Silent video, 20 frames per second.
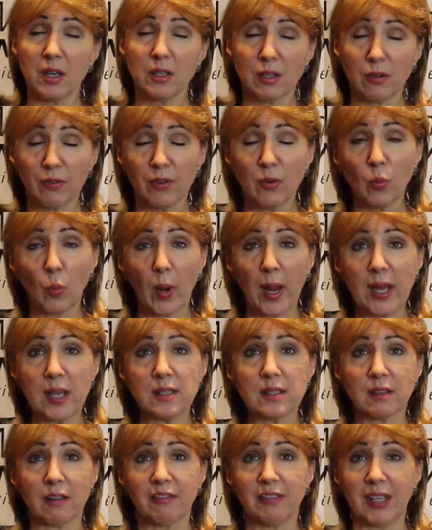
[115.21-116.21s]
different
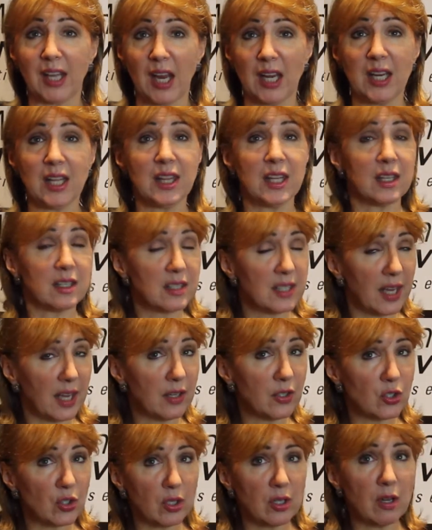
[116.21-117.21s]
ways of gaining the
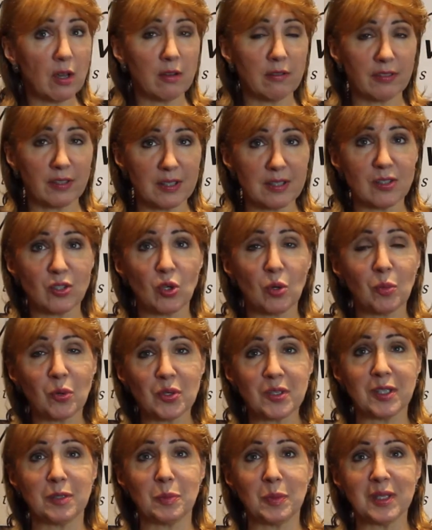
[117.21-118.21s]
attention of
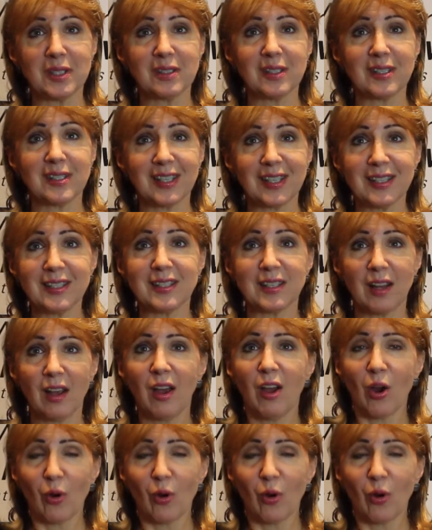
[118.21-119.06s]
consumers and businesses,